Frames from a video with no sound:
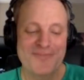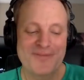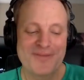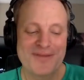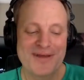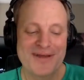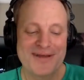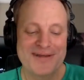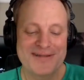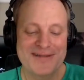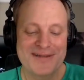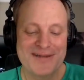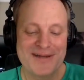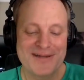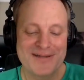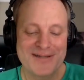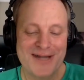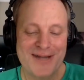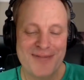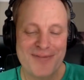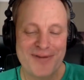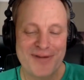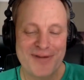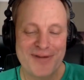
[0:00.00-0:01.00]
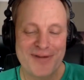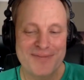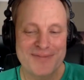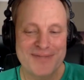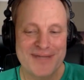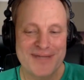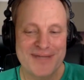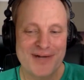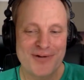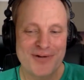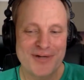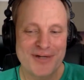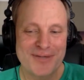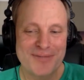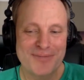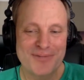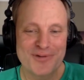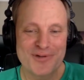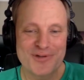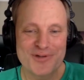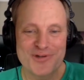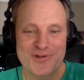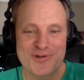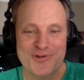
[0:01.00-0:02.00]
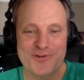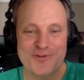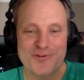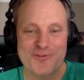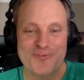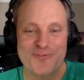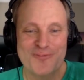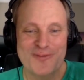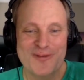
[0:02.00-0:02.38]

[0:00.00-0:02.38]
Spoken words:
a topic I'm tackling in book 2.